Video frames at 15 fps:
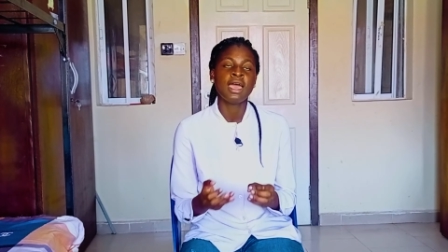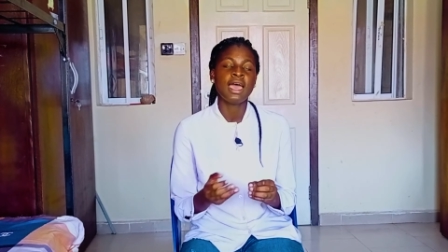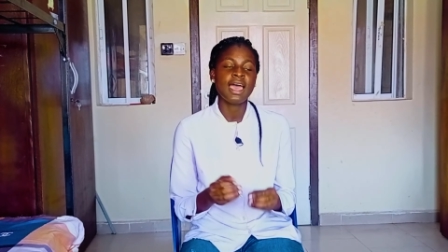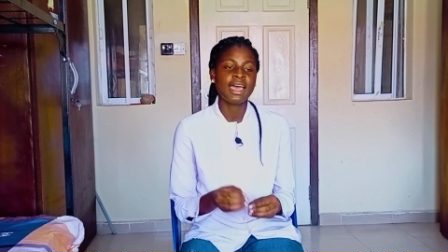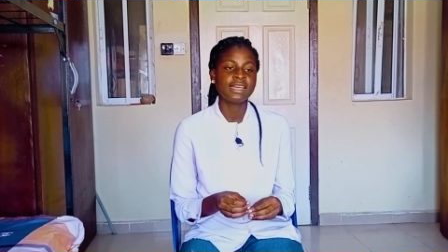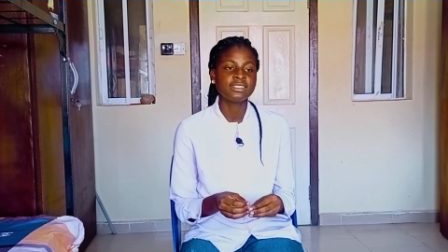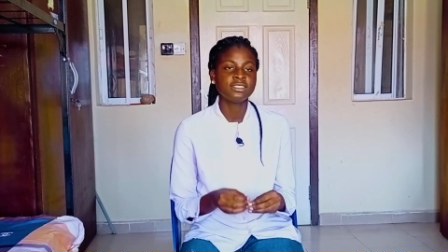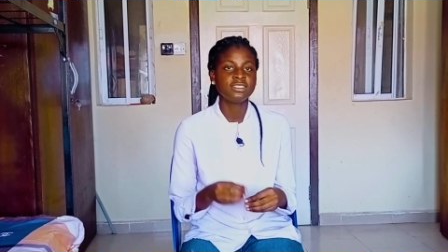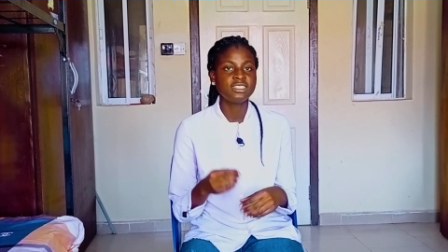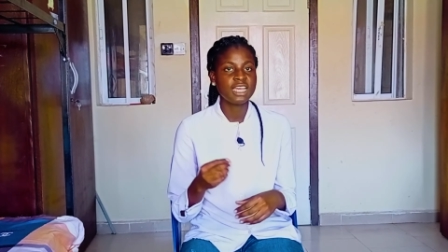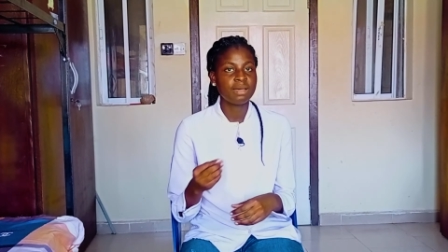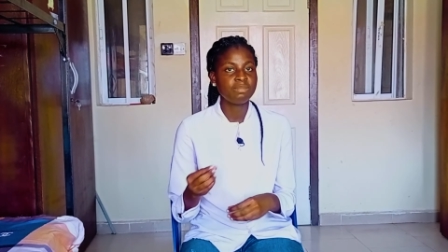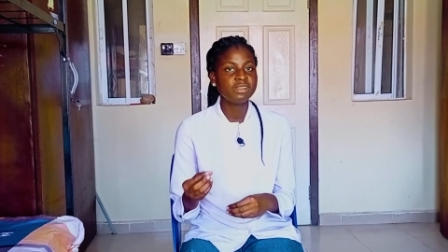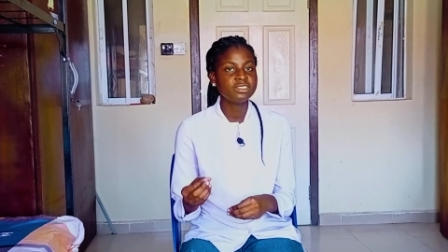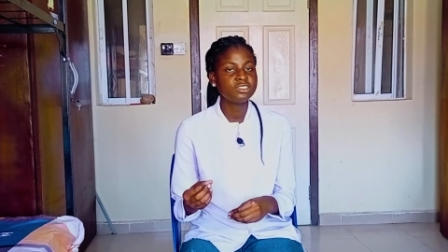And the
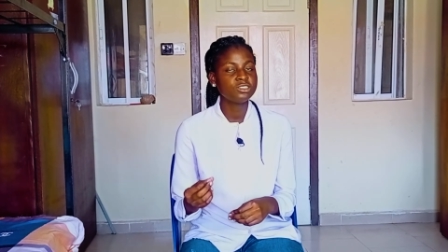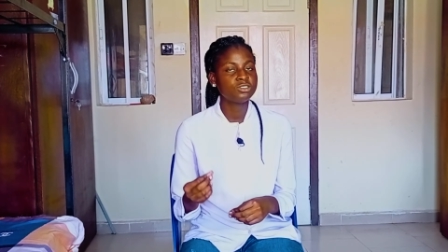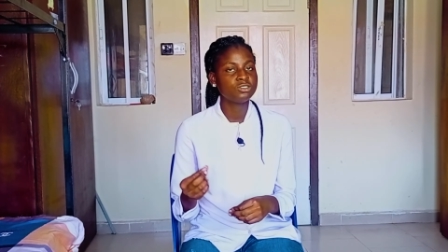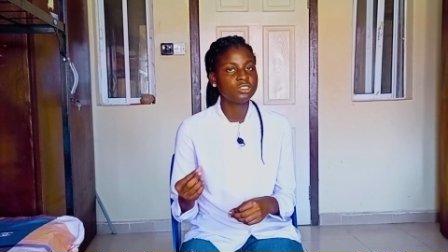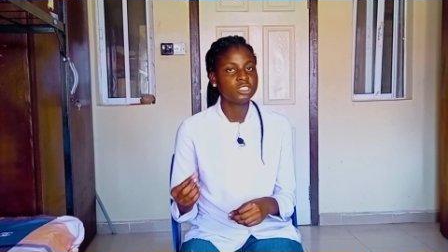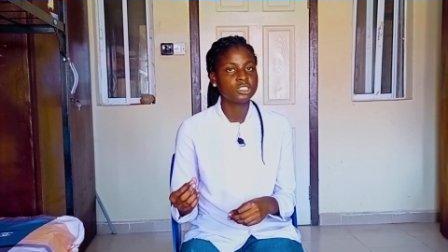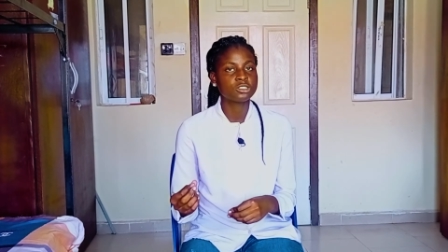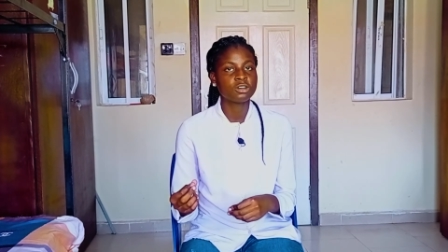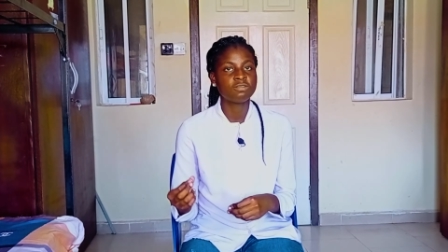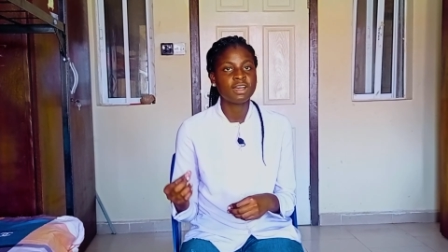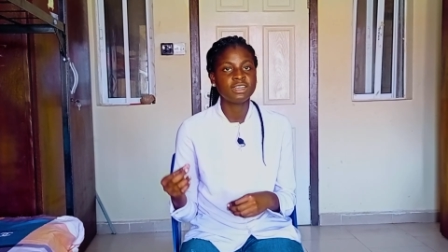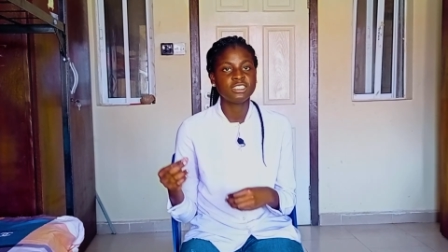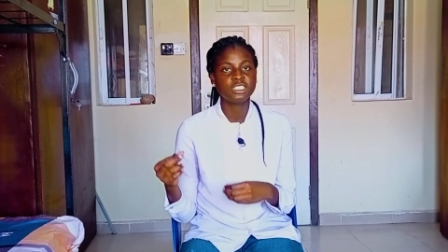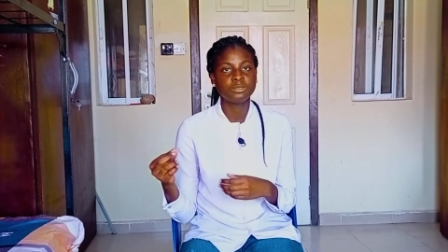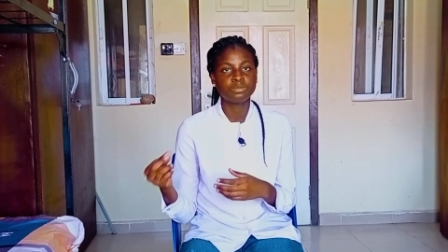ability to discover
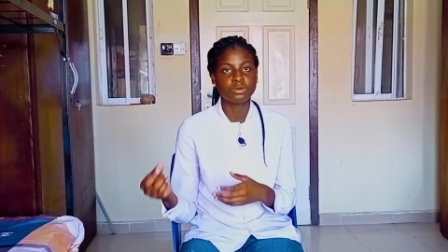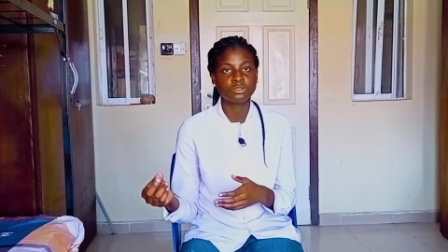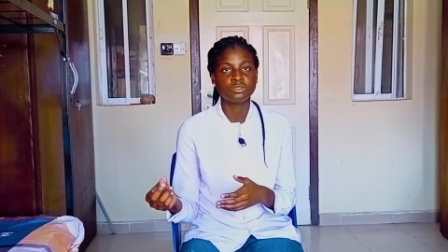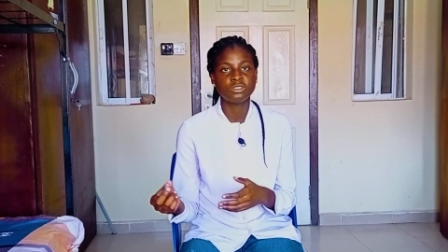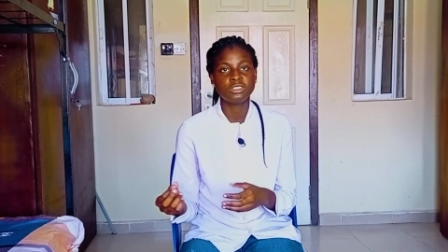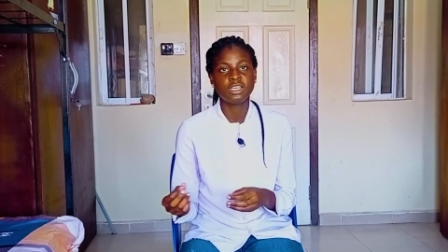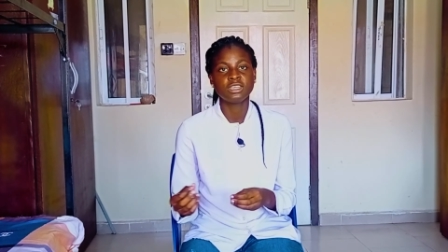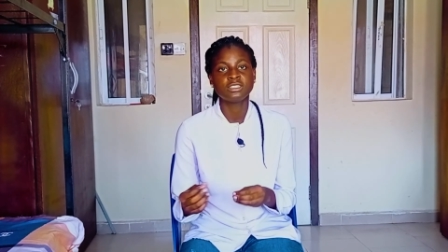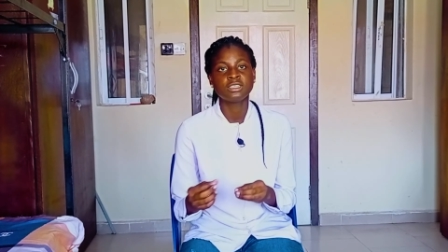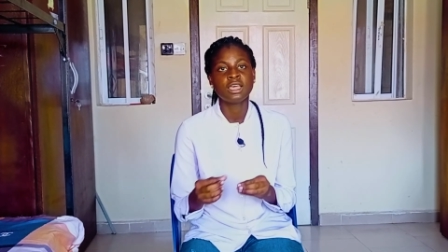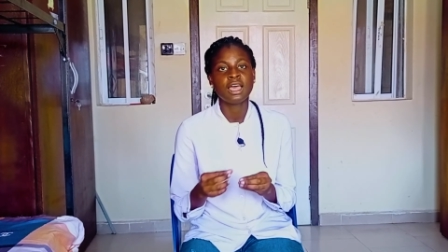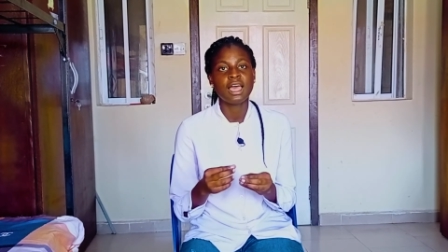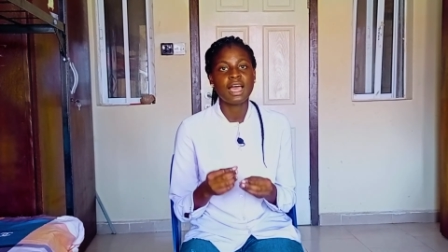these bottlenecks